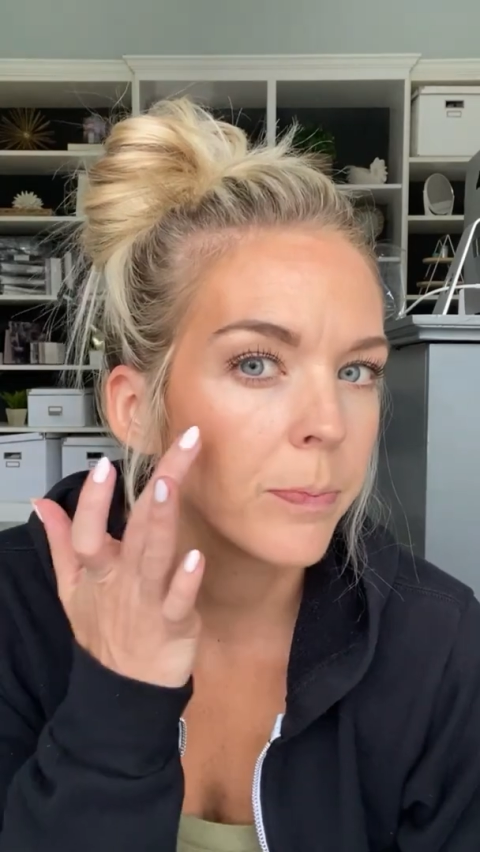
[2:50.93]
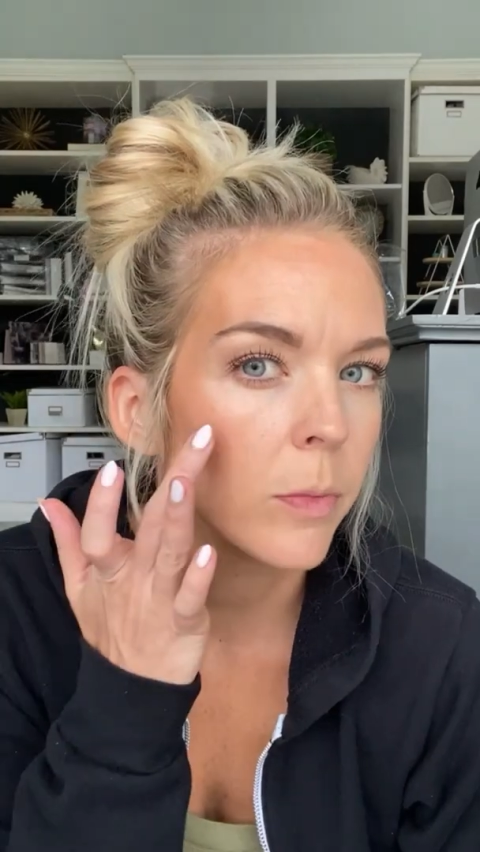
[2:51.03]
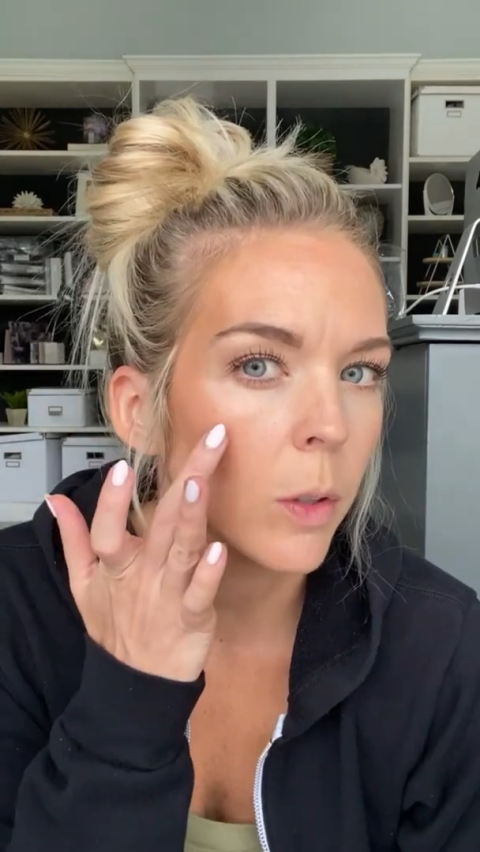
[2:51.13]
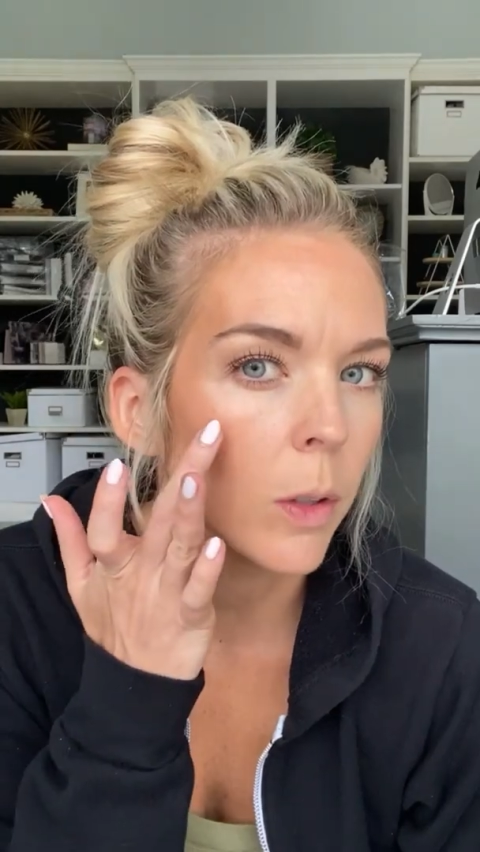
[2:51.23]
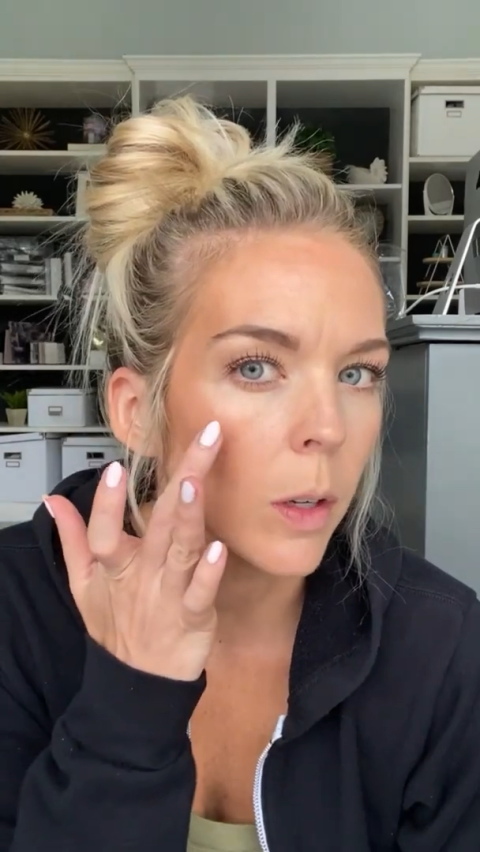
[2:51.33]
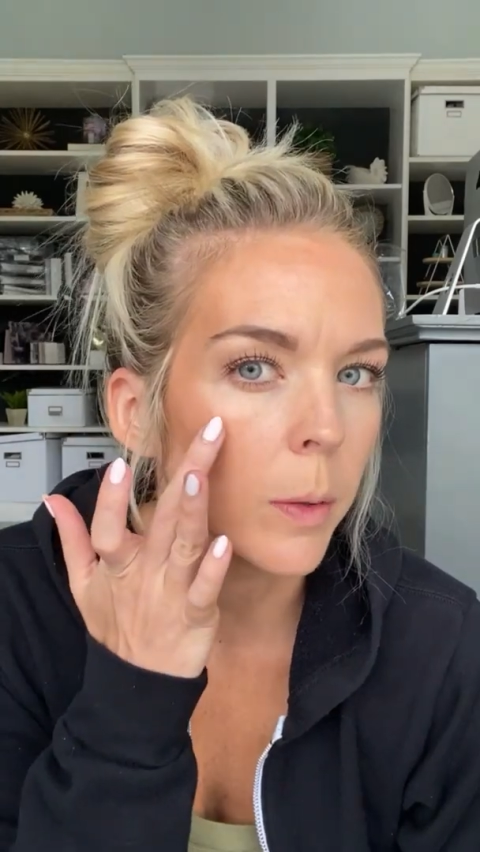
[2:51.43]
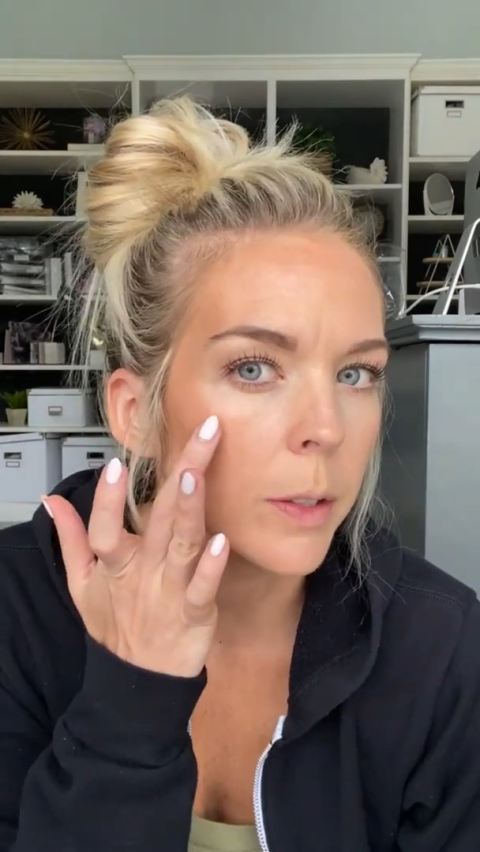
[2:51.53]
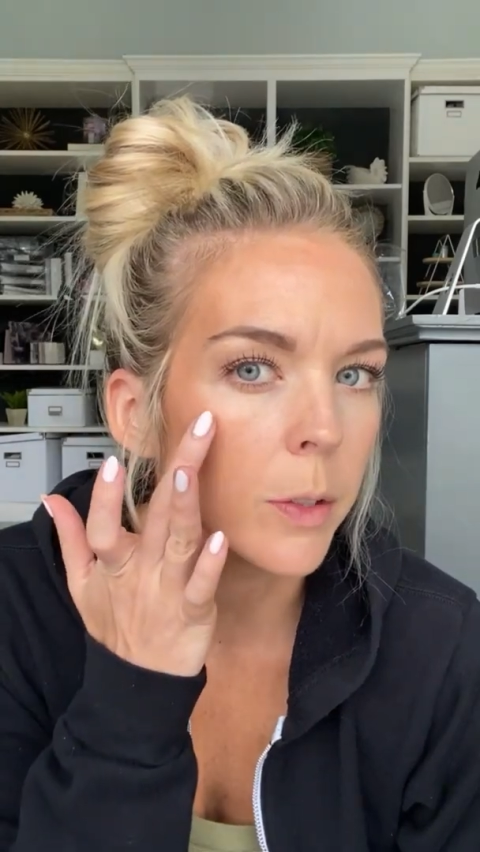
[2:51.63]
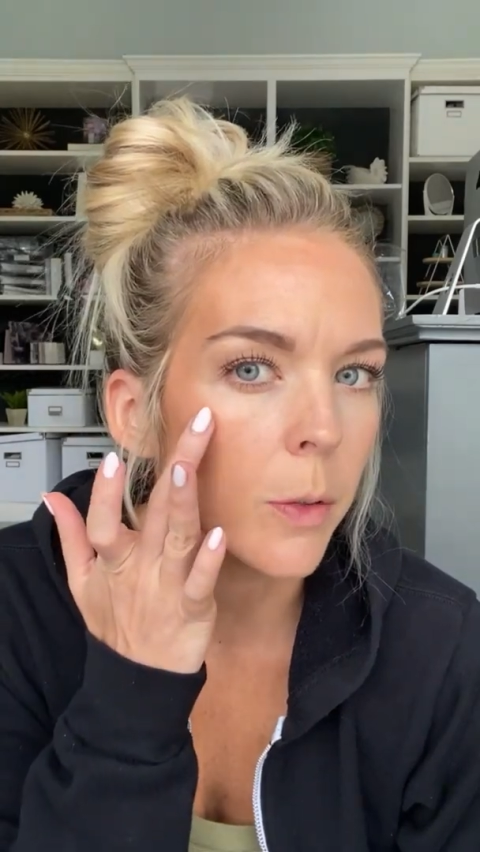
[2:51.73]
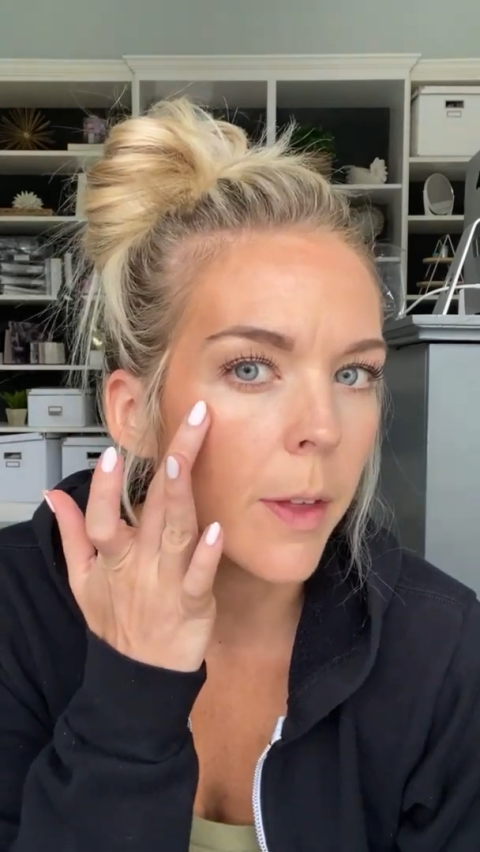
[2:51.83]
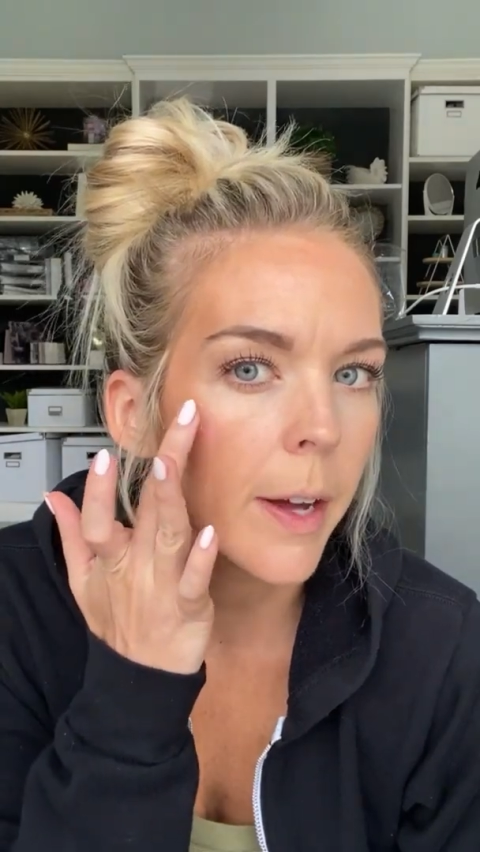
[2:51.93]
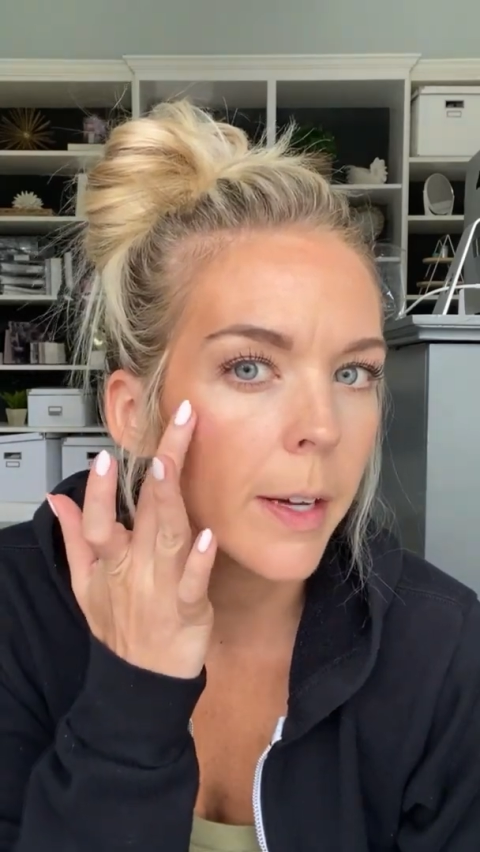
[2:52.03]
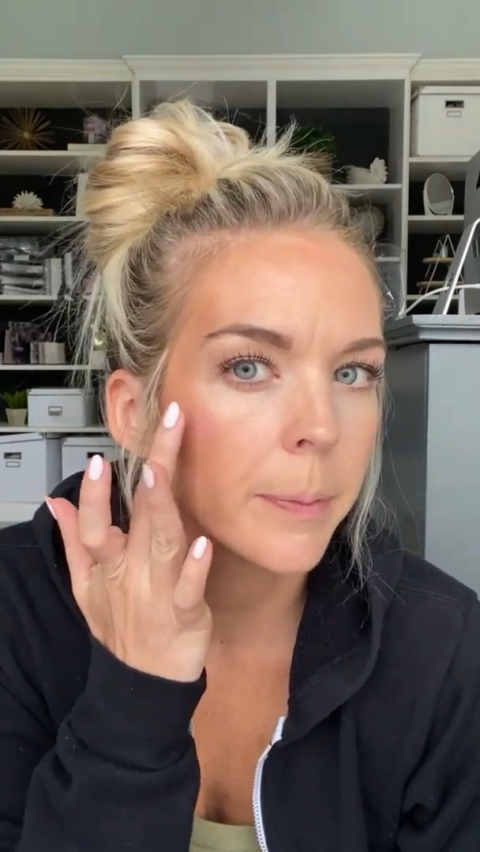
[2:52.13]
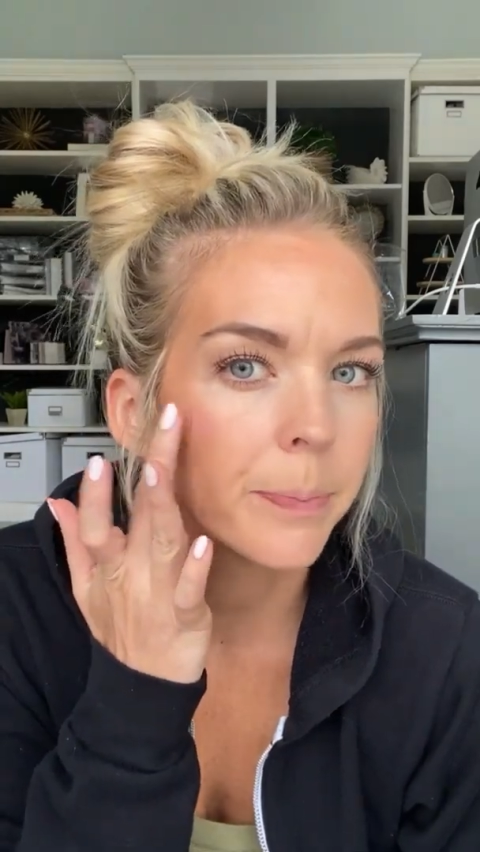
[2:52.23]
you can always do that.